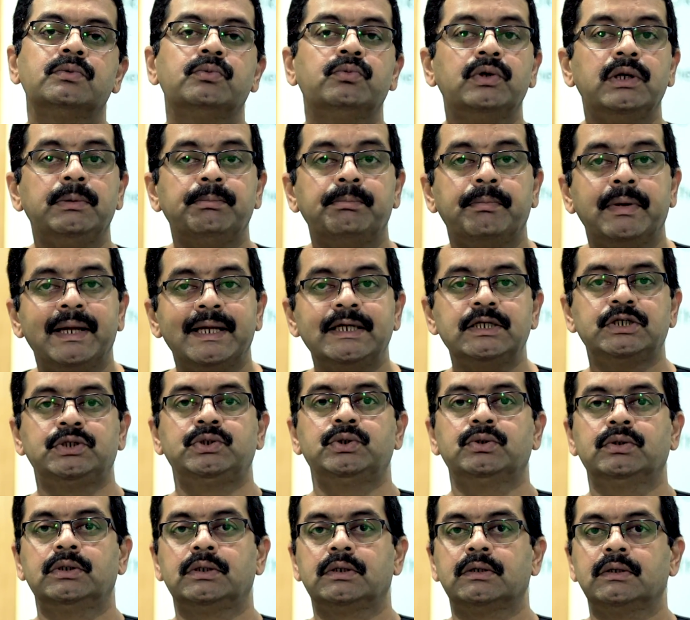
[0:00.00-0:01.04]
we make
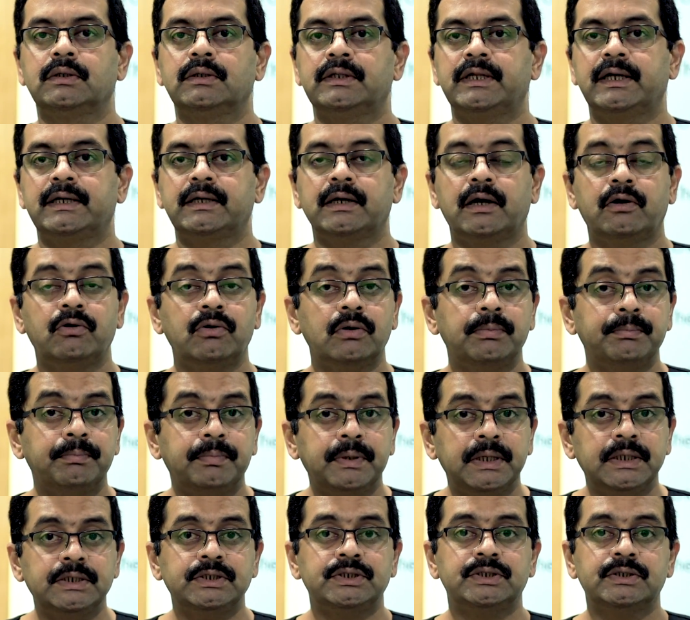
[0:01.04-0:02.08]
sure that our
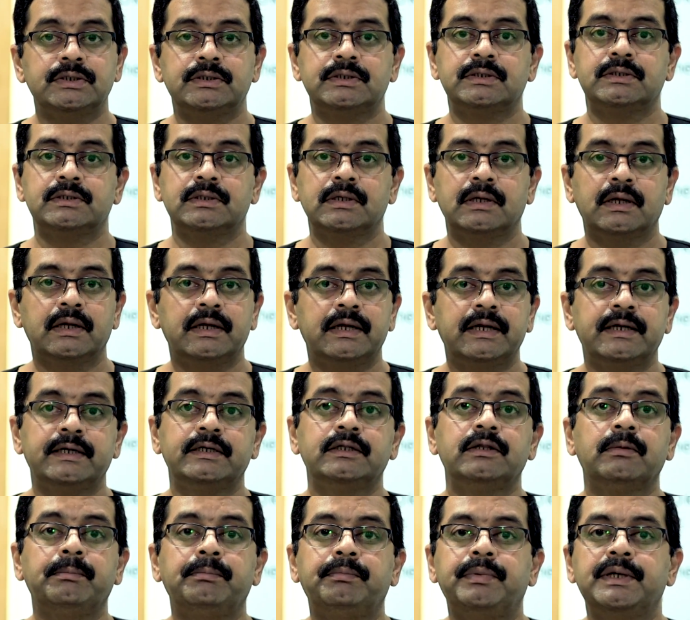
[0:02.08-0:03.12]
patients get
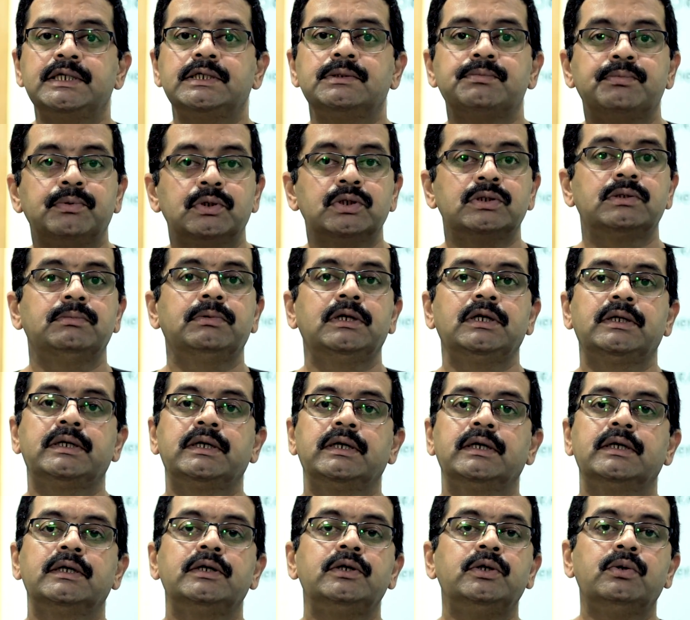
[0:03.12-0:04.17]
the best possible
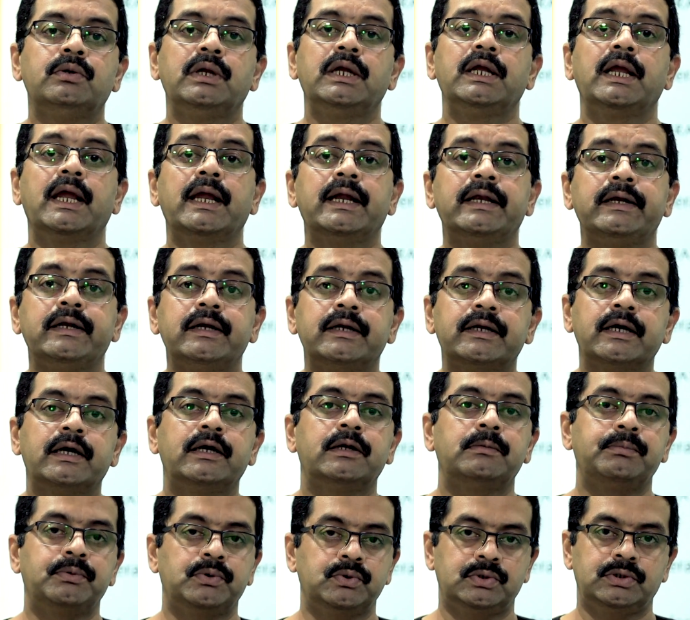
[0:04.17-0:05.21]
care during
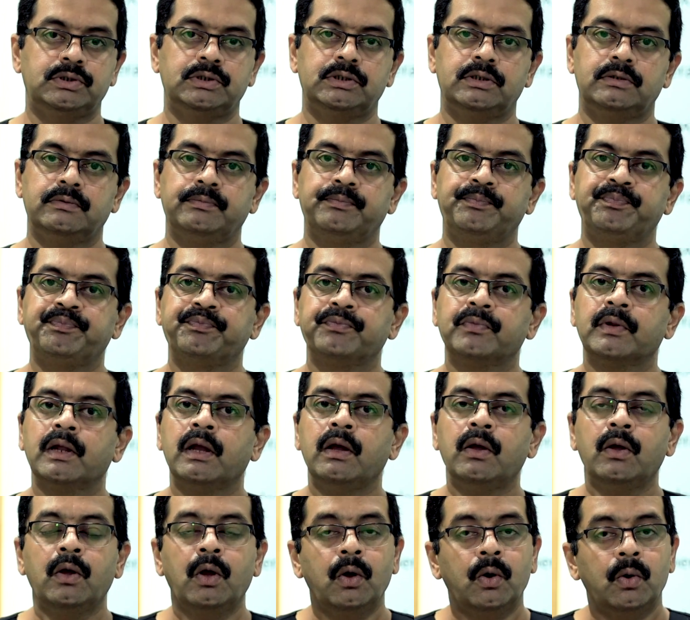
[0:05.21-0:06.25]
entire procedure.
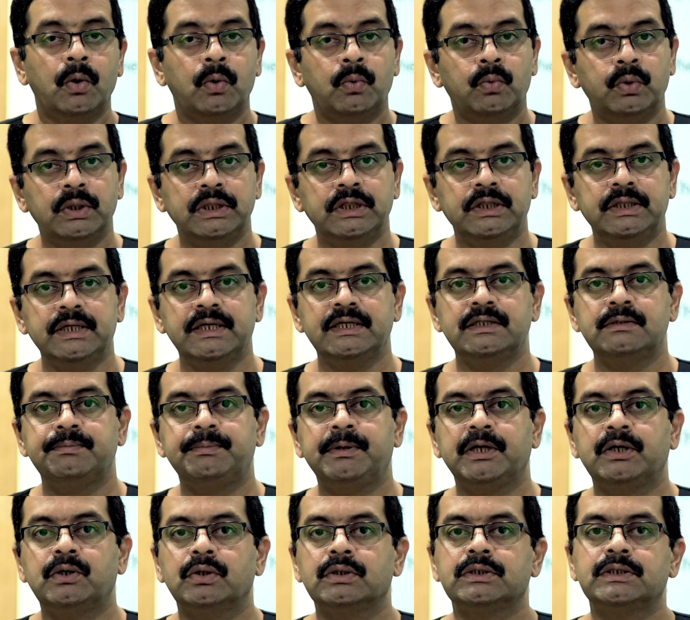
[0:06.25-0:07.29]
With these
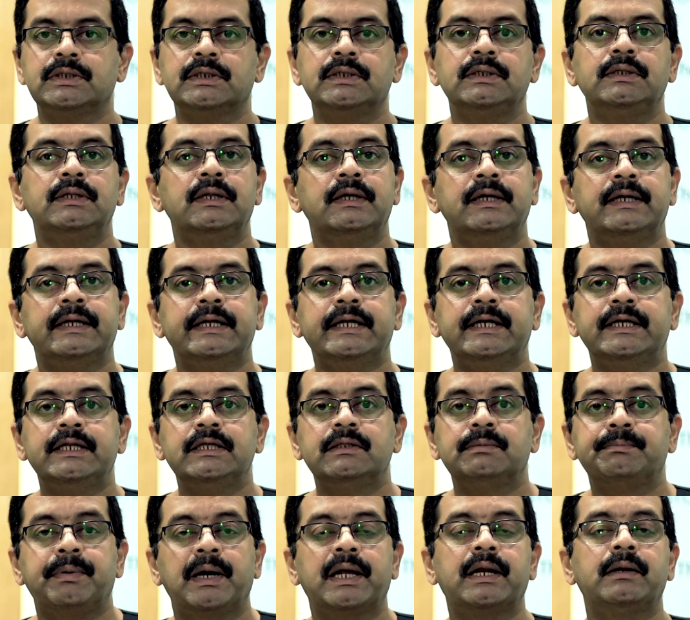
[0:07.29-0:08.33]
precautions, it
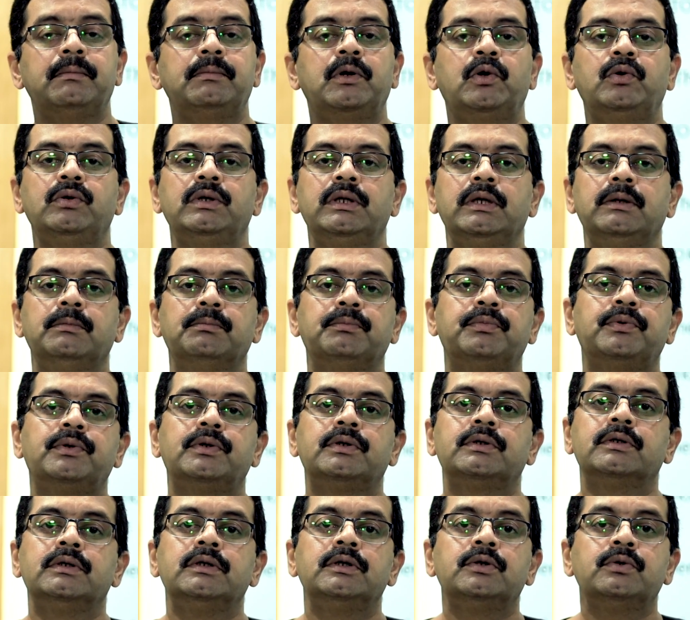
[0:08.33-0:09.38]
is paramount
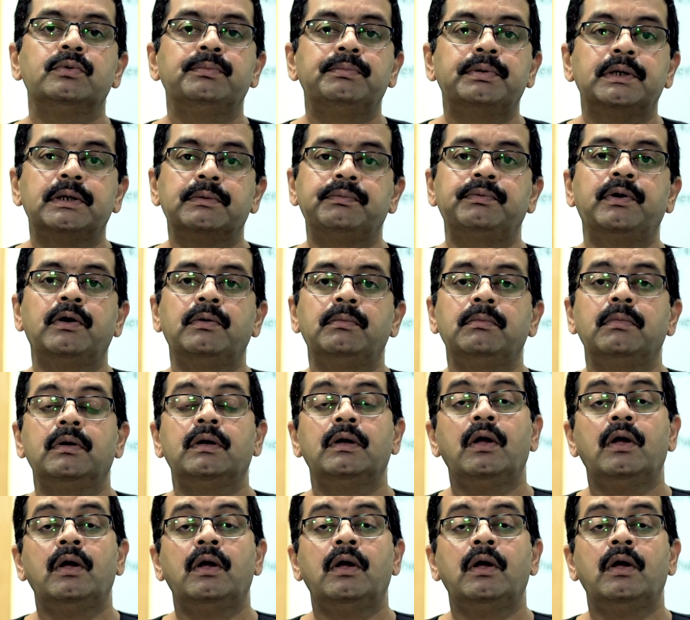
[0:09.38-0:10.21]
important to perform